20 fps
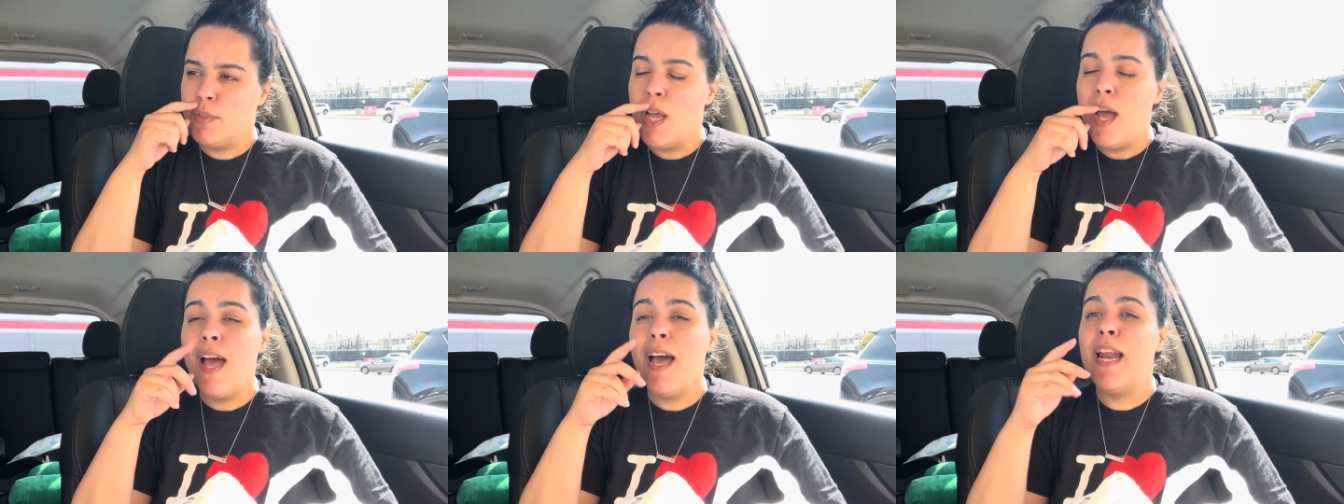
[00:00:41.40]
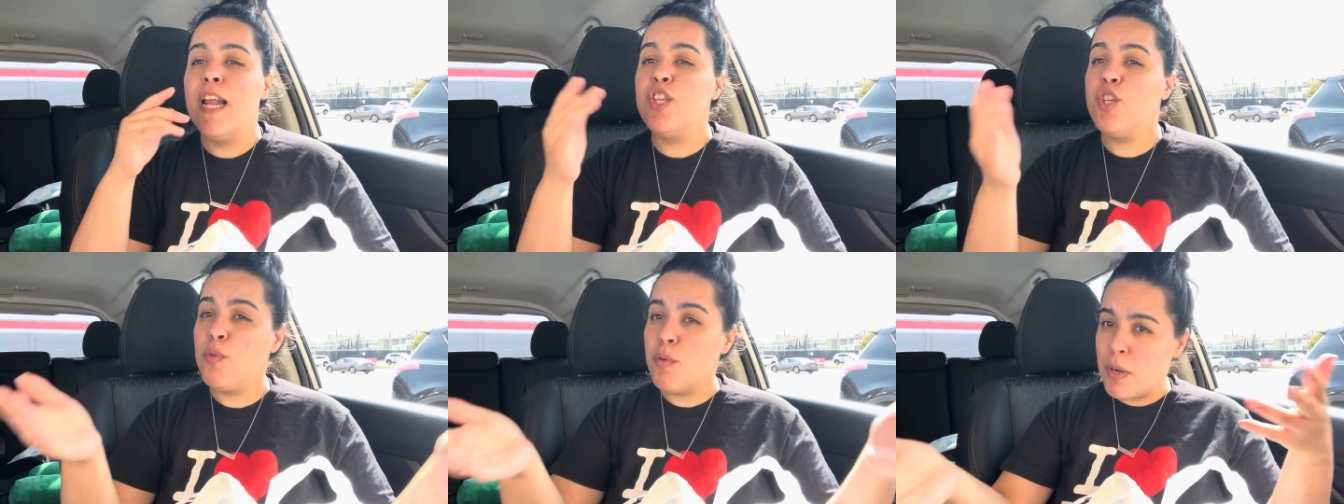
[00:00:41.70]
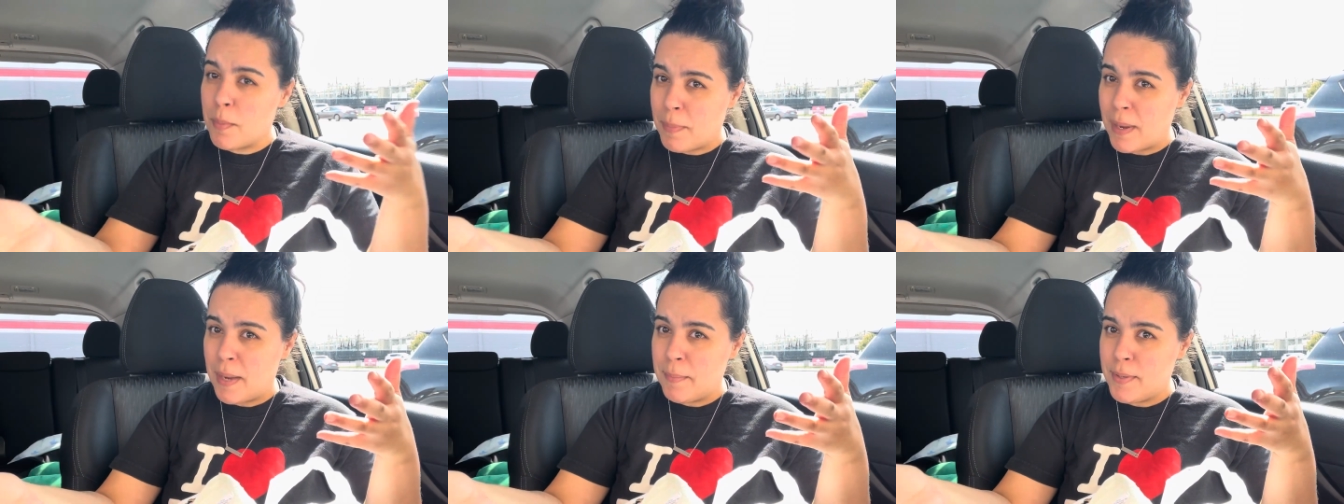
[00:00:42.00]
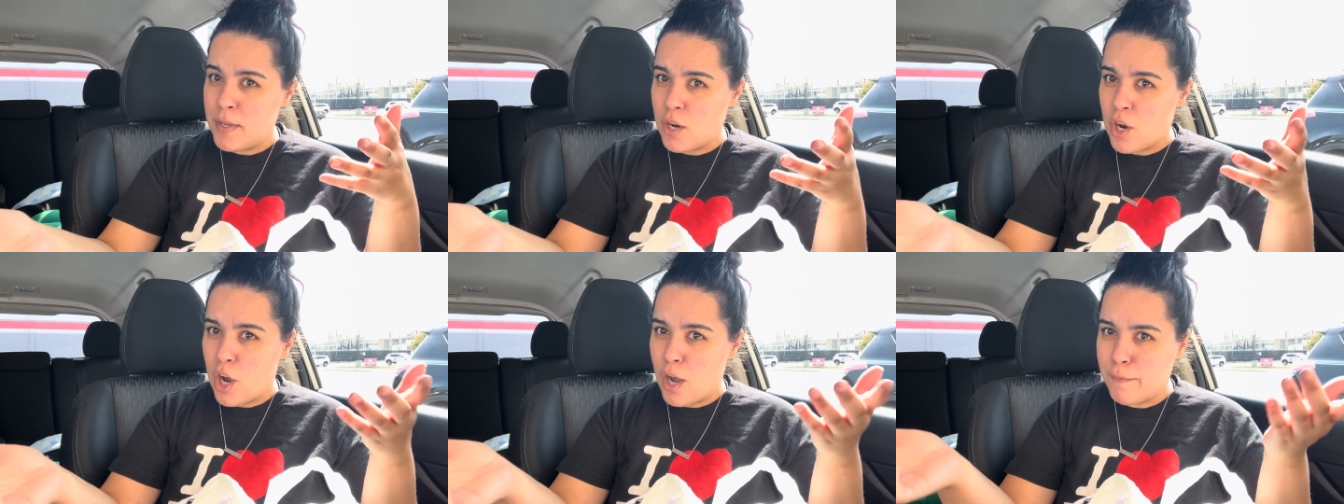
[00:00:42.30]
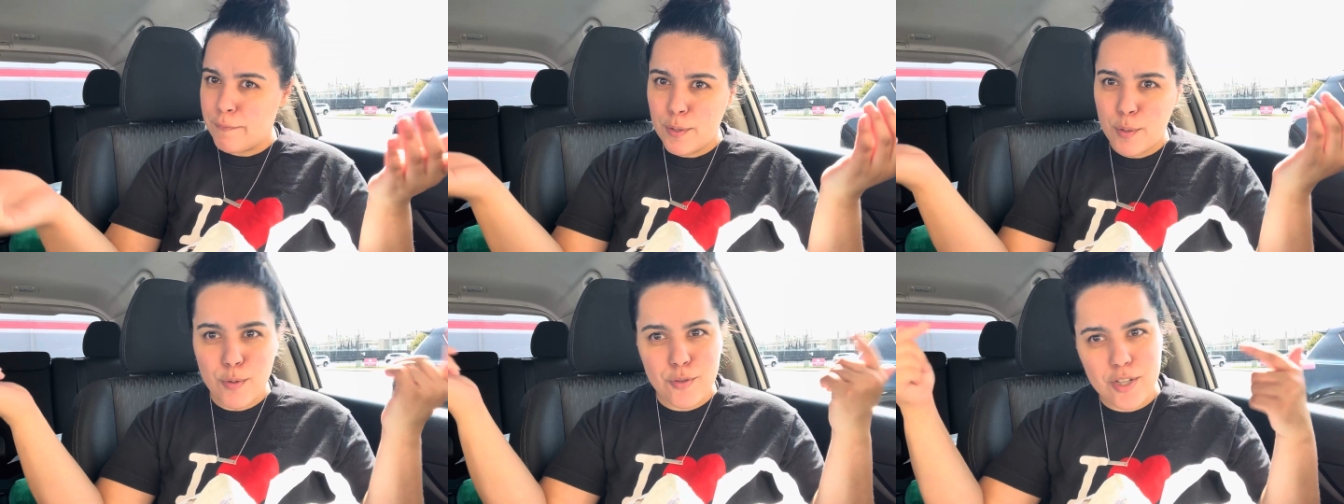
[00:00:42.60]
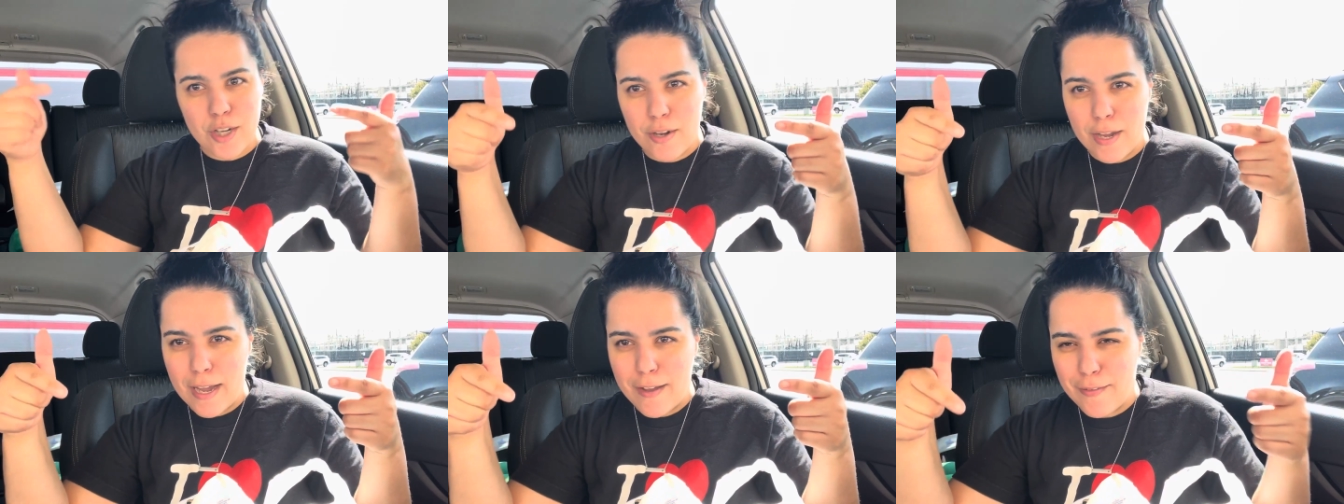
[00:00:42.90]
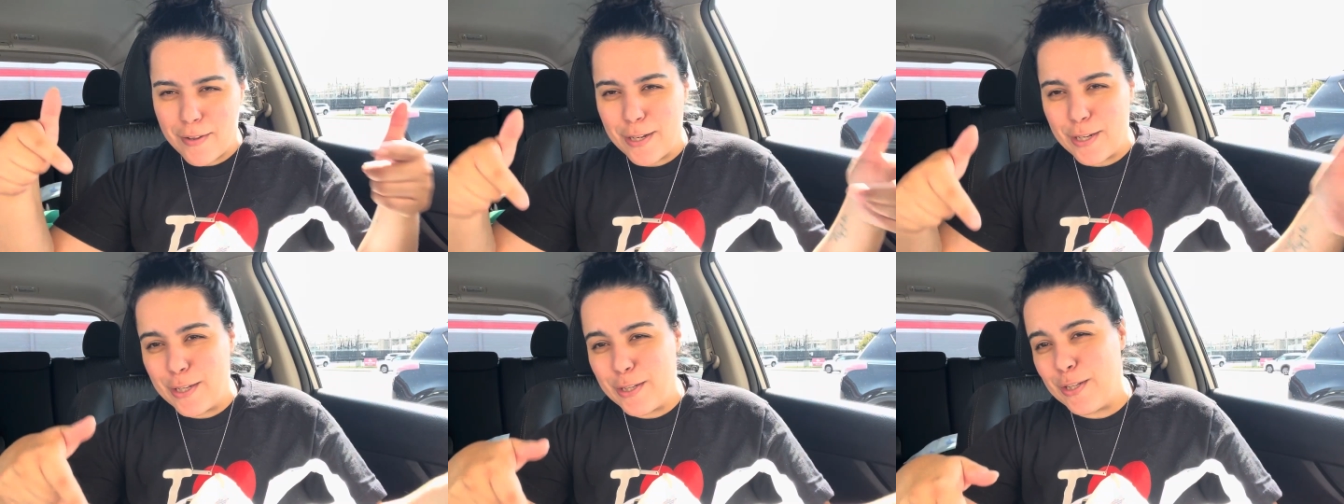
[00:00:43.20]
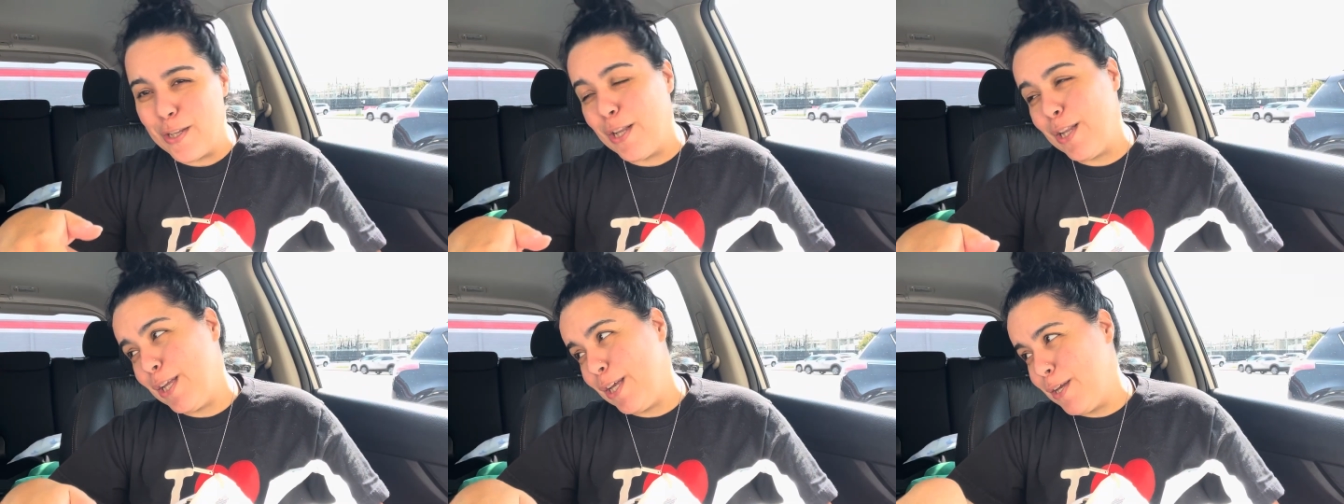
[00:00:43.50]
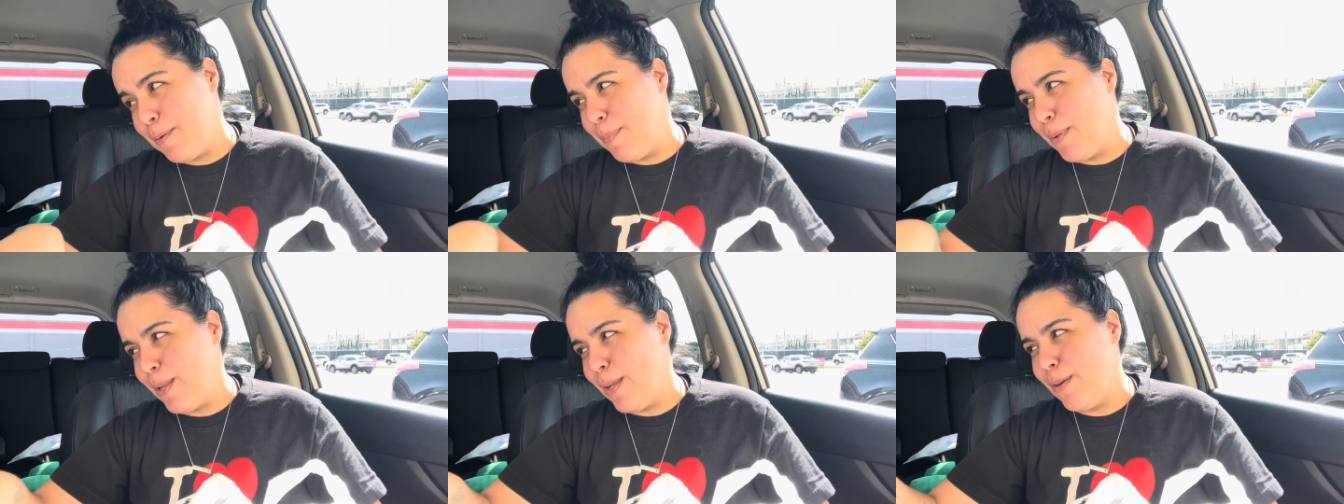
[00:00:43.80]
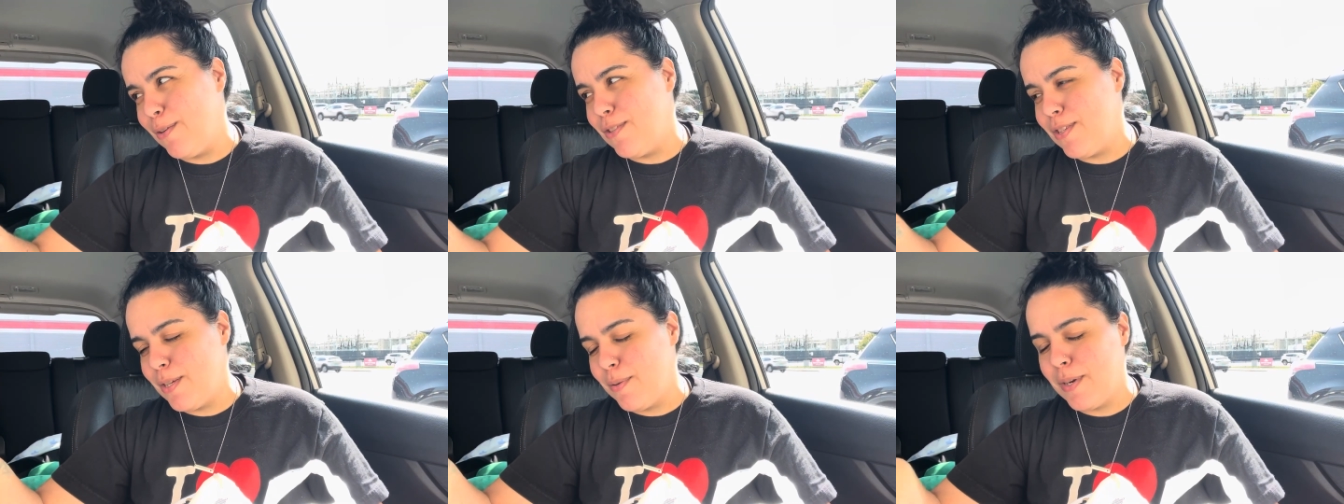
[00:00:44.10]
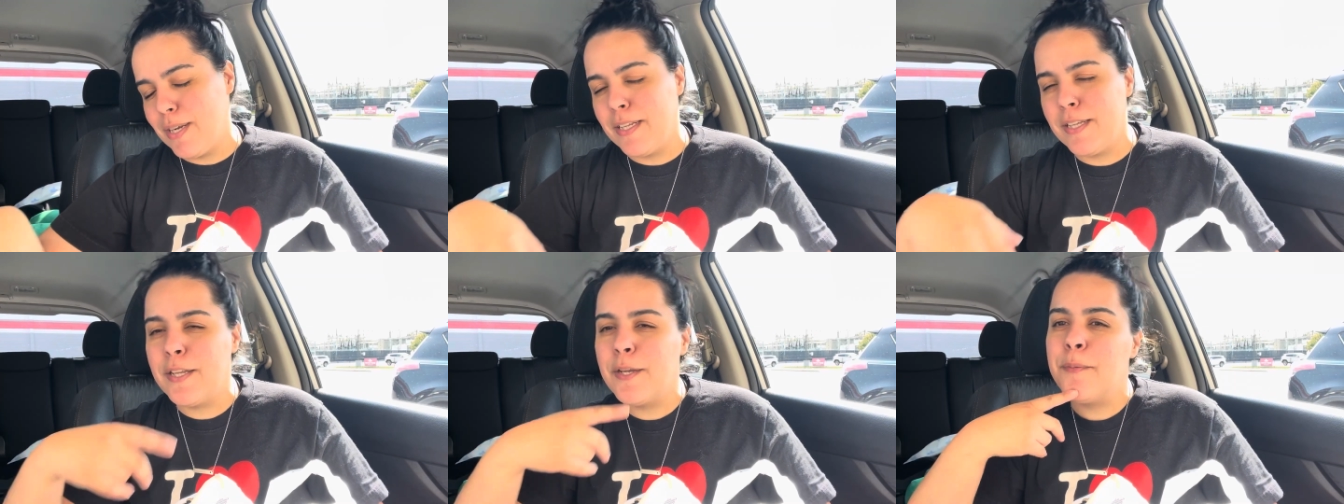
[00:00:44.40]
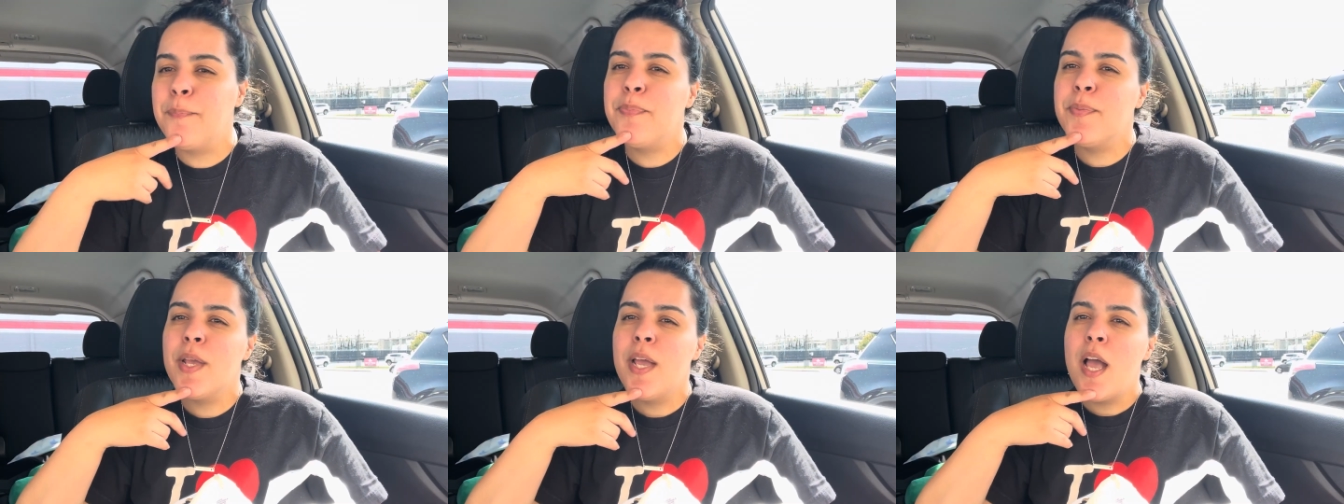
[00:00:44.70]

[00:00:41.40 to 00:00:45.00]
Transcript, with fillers: unless you want to buy me a coffee which i'll have in the link below you see what i did there